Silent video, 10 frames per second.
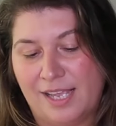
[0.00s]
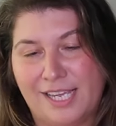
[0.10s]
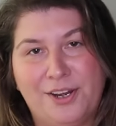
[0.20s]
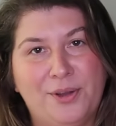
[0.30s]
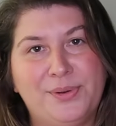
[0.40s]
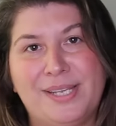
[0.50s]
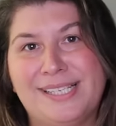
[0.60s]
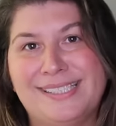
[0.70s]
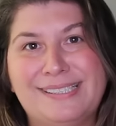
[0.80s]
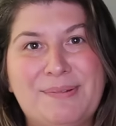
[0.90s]
you know,
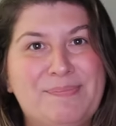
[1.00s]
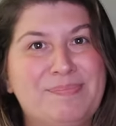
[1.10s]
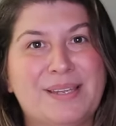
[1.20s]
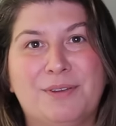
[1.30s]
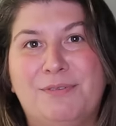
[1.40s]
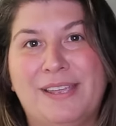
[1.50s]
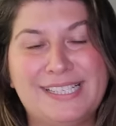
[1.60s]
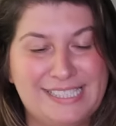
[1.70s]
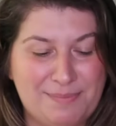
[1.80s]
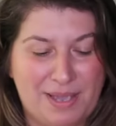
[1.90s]
these
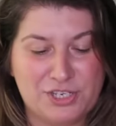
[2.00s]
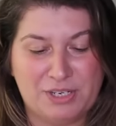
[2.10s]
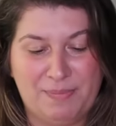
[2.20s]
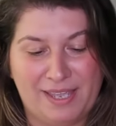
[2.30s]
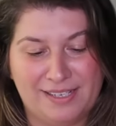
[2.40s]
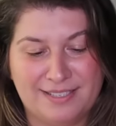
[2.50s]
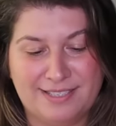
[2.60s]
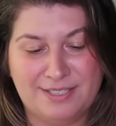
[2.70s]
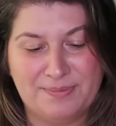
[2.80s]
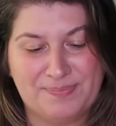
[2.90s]
fancy Magic
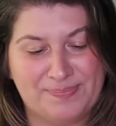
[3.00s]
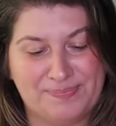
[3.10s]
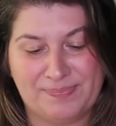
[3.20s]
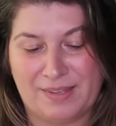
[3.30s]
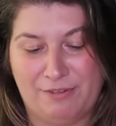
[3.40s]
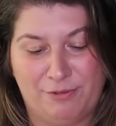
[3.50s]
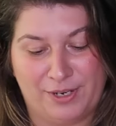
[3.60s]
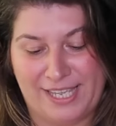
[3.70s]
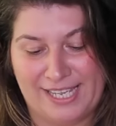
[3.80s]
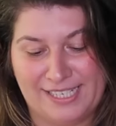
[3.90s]
Bands for
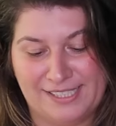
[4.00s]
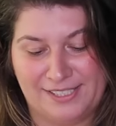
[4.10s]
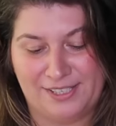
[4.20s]
kids,